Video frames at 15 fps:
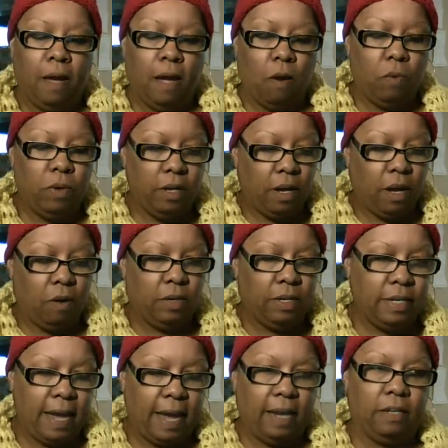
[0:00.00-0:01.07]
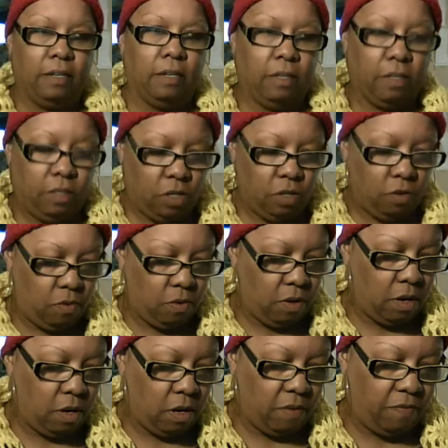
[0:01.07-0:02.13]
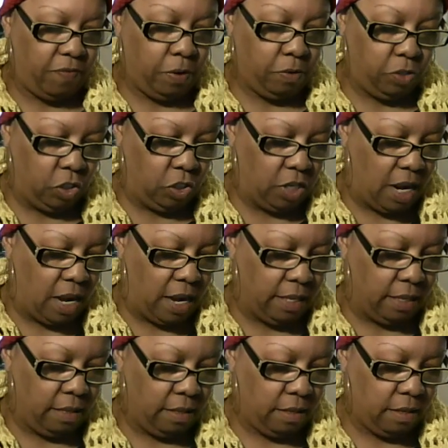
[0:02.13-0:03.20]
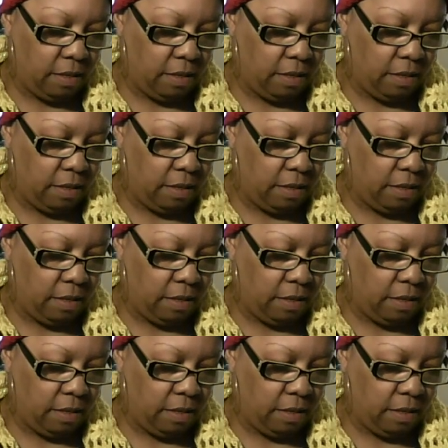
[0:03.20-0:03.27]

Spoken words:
I want to go today to 1 John.